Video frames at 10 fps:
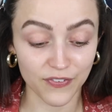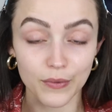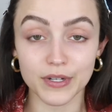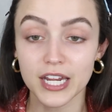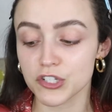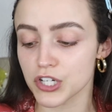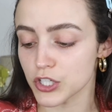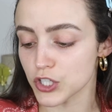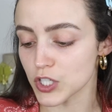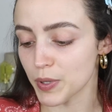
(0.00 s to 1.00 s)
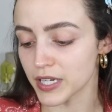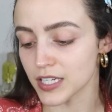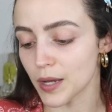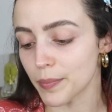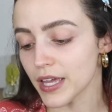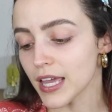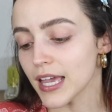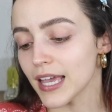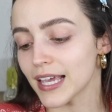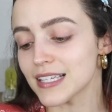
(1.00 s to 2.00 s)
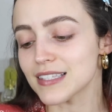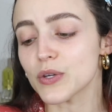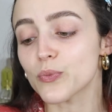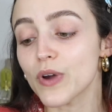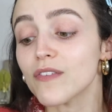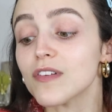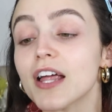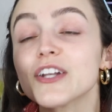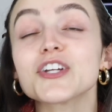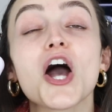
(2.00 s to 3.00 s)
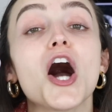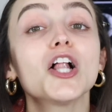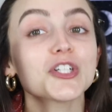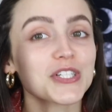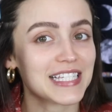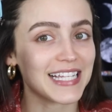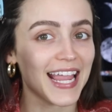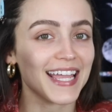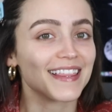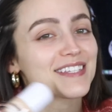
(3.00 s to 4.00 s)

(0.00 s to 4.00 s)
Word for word: the foundation I just picked up is the Revlon Colorstay.